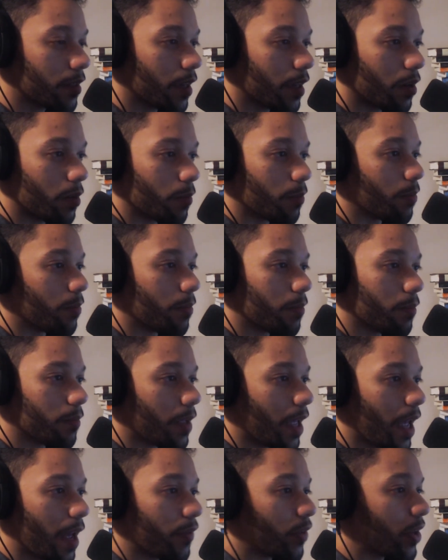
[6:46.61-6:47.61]
I don't
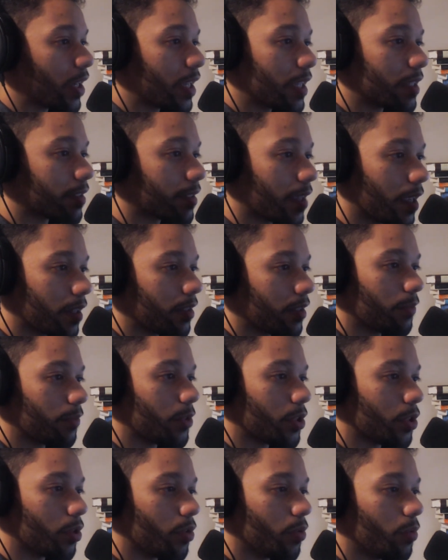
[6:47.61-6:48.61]
have any incentive
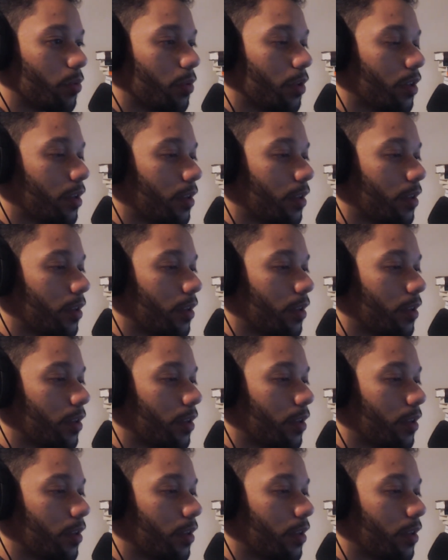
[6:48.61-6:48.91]
to